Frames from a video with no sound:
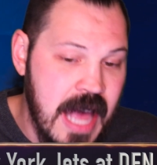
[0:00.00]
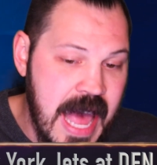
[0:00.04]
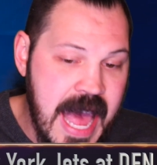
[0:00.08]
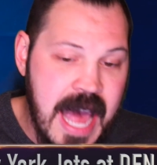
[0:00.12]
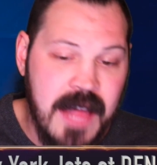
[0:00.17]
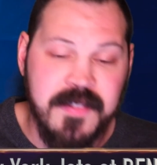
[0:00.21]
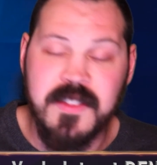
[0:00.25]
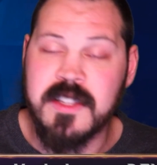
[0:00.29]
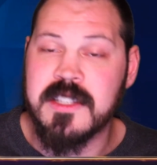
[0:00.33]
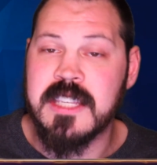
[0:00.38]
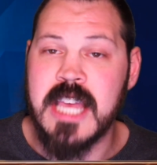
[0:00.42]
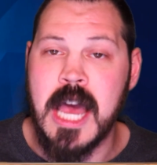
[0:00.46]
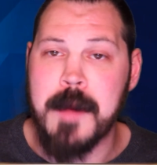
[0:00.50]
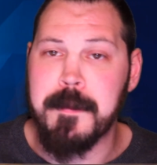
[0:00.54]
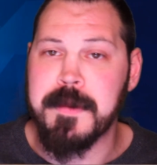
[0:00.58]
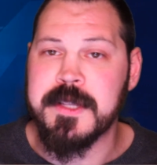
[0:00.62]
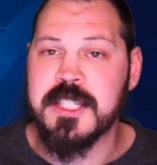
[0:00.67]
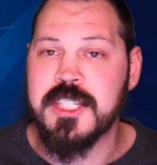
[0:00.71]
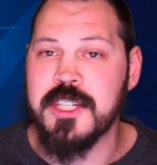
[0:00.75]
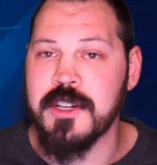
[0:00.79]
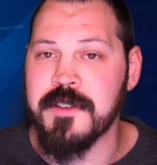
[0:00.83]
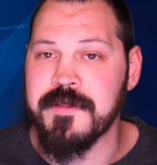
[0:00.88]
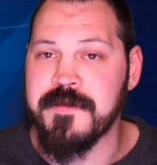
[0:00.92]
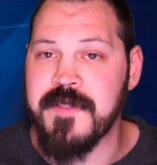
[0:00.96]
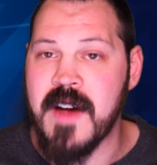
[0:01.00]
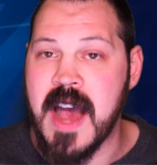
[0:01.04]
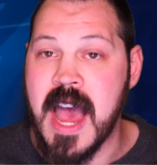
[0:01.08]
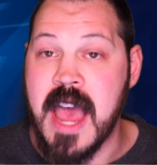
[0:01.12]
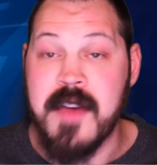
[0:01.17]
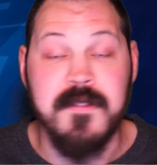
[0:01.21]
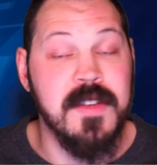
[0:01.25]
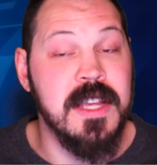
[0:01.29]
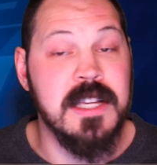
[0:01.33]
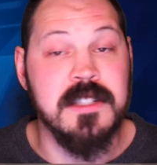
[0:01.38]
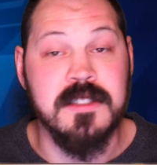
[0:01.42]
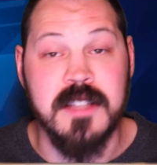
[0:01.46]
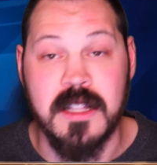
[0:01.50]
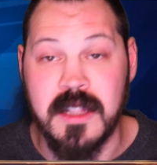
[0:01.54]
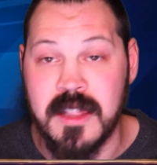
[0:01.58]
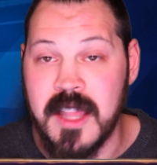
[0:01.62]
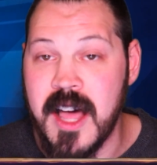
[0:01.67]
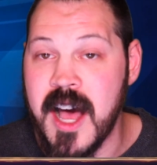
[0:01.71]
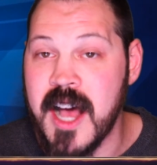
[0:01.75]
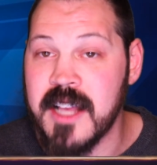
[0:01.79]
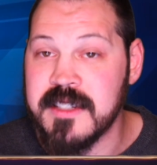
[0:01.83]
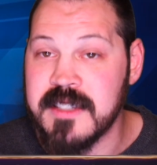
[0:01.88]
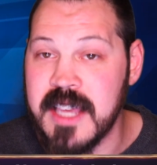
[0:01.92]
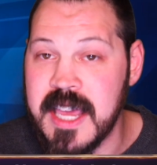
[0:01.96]
At the top of tier 5 is the
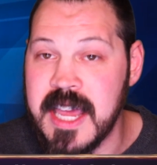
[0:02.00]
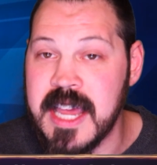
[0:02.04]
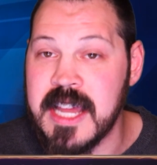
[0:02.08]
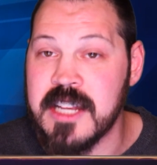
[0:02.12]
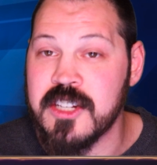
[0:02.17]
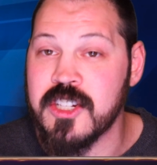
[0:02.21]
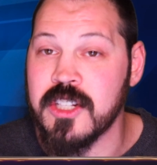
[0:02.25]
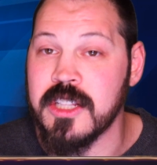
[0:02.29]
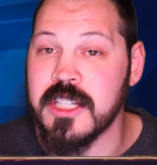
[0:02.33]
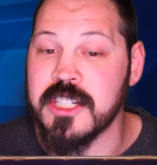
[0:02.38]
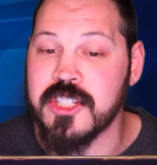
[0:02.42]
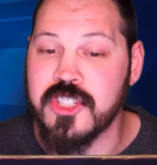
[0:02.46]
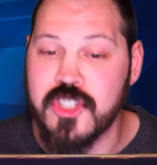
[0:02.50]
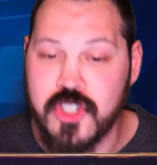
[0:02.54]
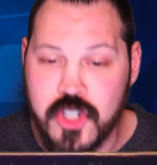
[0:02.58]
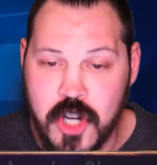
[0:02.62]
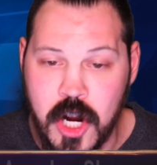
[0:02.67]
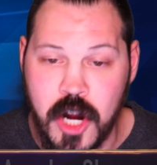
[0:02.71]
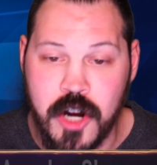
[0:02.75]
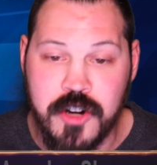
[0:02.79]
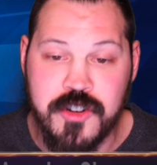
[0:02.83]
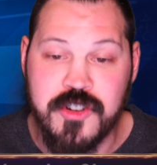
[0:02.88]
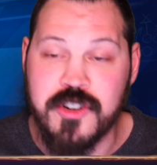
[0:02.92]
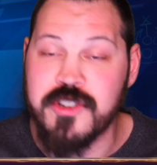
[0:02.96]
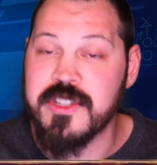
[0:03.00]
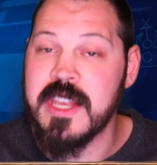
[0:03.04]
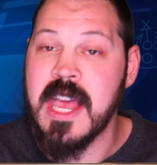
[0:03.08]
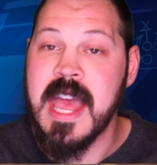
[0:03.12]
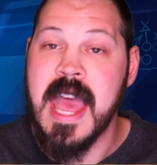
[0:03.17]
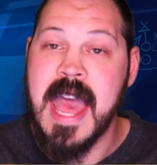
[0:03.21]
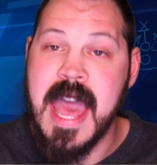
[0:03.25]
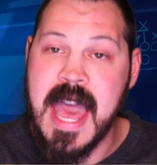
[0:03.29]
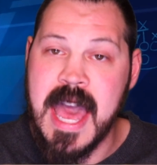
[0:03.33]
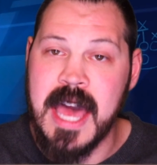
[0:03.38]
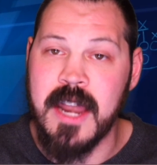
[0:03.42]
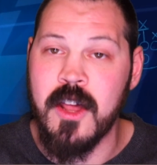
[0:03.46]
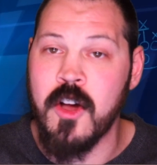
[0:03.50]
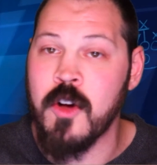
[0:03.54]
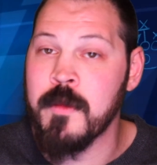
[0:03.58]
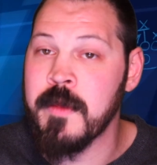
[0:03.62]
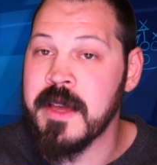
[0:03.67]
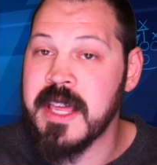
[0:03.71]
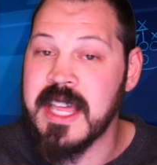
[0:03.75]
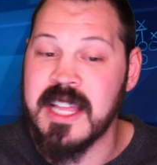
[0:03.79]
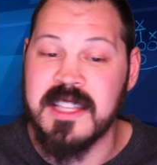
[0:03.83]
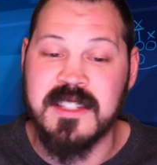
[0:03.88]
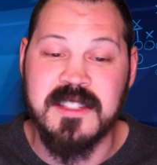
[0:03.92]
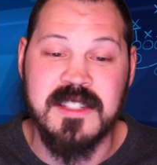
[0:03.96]
Los Angeles Chargers at home
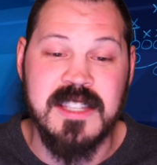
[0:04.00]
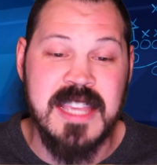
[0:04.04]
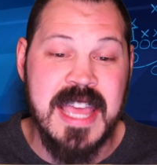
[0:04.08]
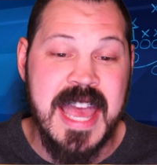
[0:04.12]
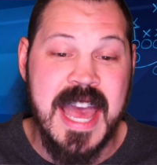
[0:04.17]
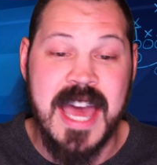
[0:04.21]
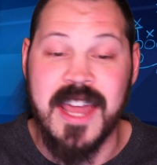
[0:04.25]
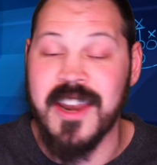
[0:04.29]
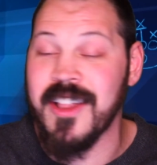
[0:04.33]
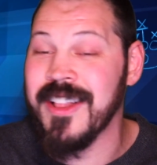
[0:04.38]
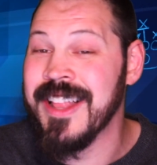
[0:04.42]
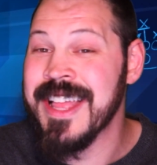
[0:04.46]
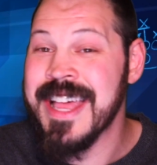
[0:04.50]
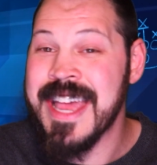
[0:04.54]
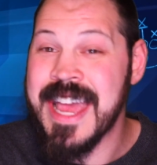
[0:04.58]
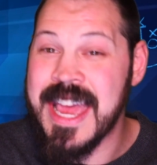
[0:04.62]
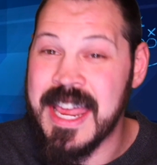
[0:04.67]
against Seattle,